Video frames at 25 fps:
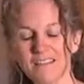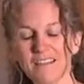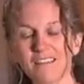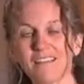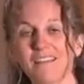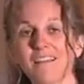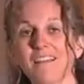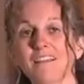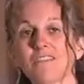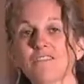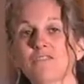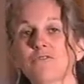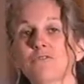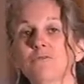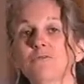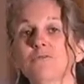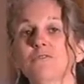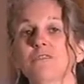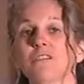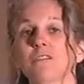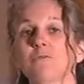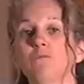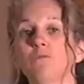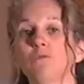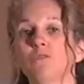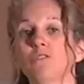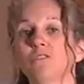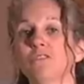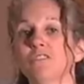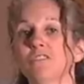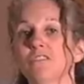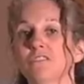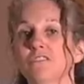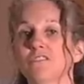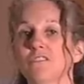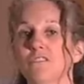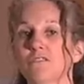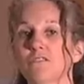the cashews and
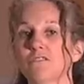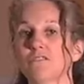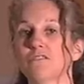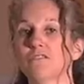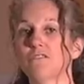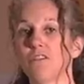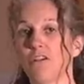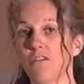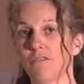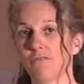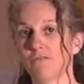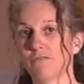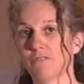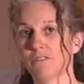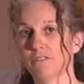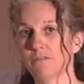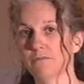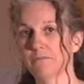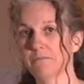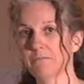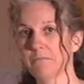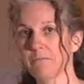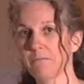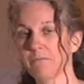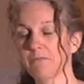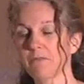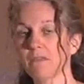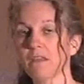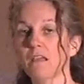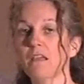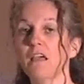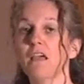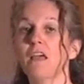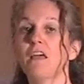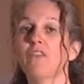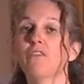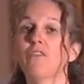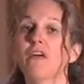walnuts are soft.
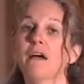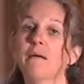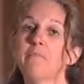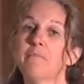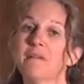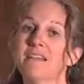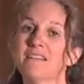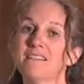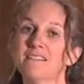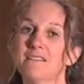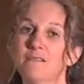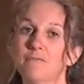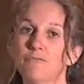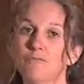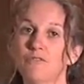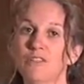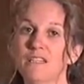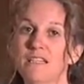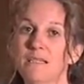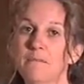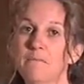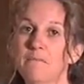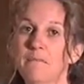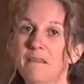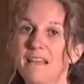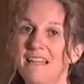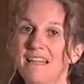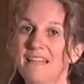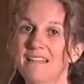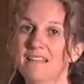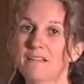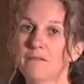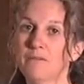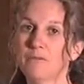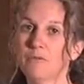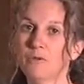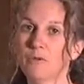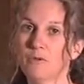That makes them really
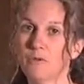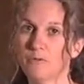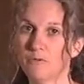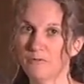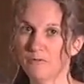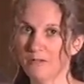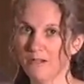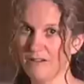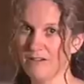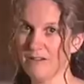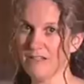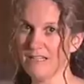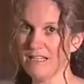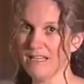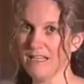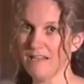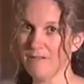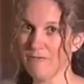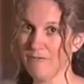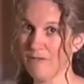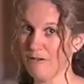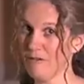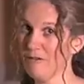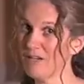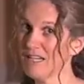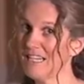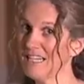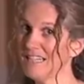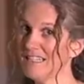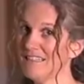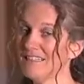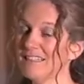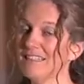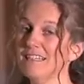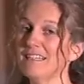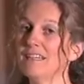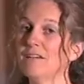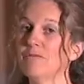blendable very, very
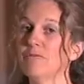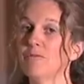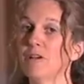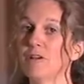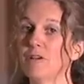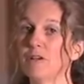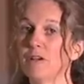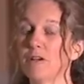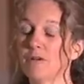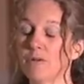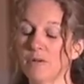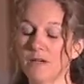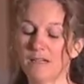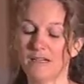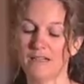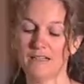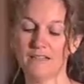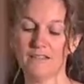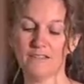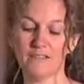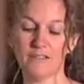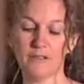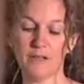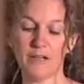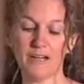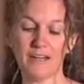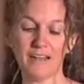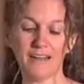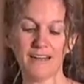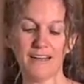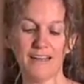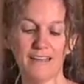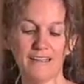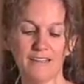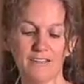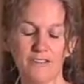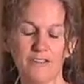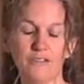easily and very quickly. So, and I
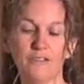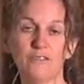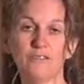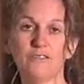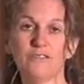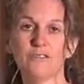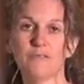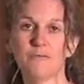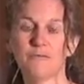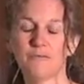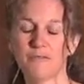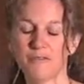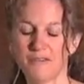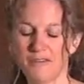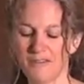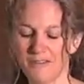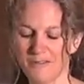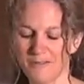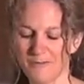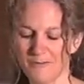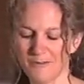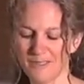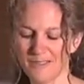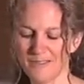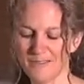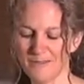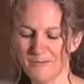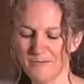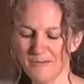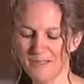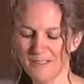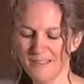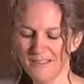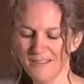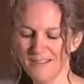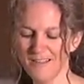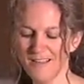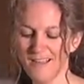like to use them for this
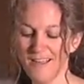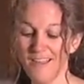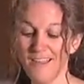recipe.